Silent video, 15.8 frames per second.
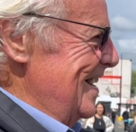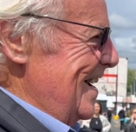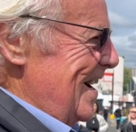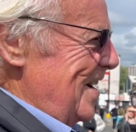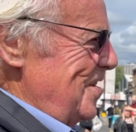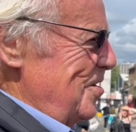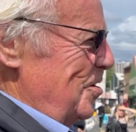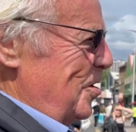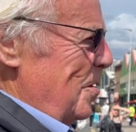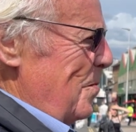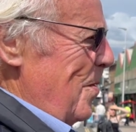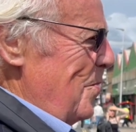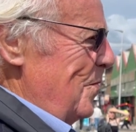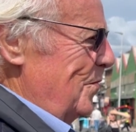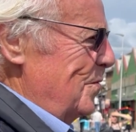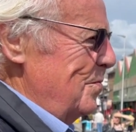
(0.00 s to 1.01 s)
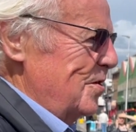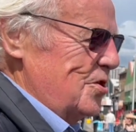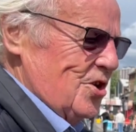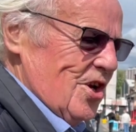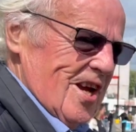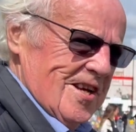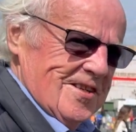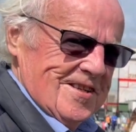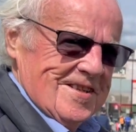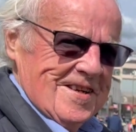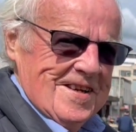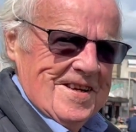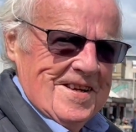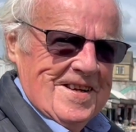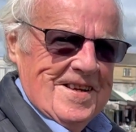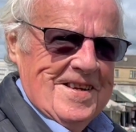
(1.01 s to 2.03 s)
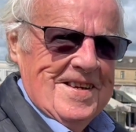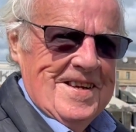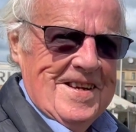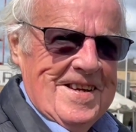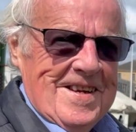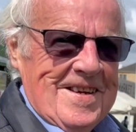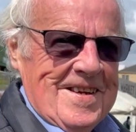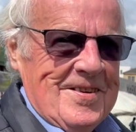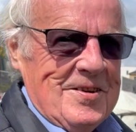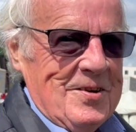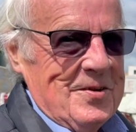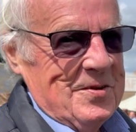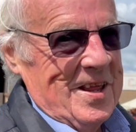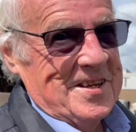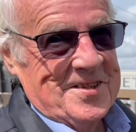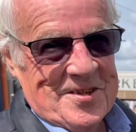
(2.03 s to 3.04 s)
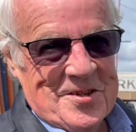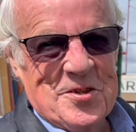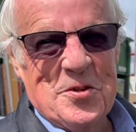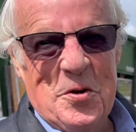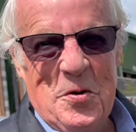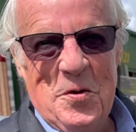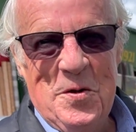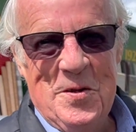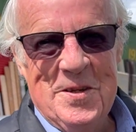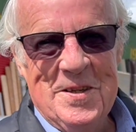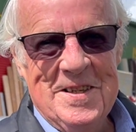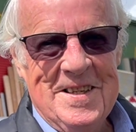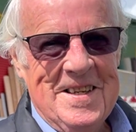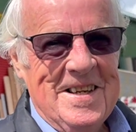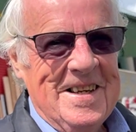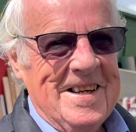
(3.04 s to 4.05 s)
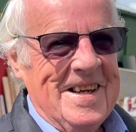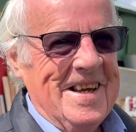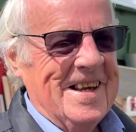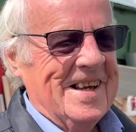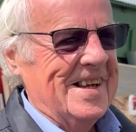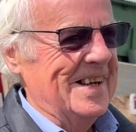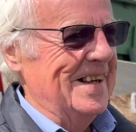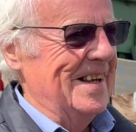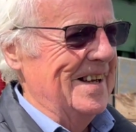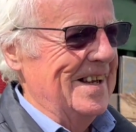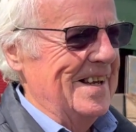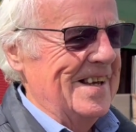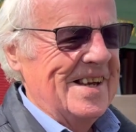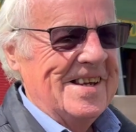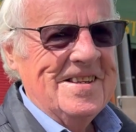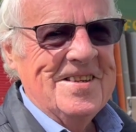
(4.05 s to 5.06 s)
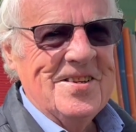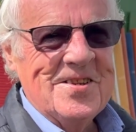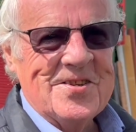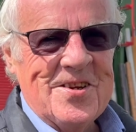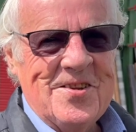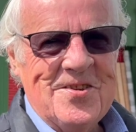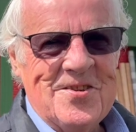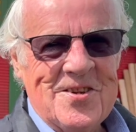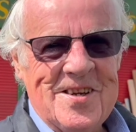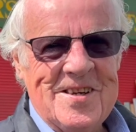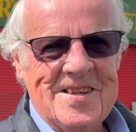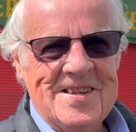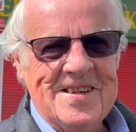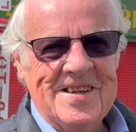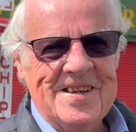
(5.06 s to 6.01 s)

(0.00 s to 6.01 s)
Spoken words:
And you come out from the shed, that's the stall, into the sunshine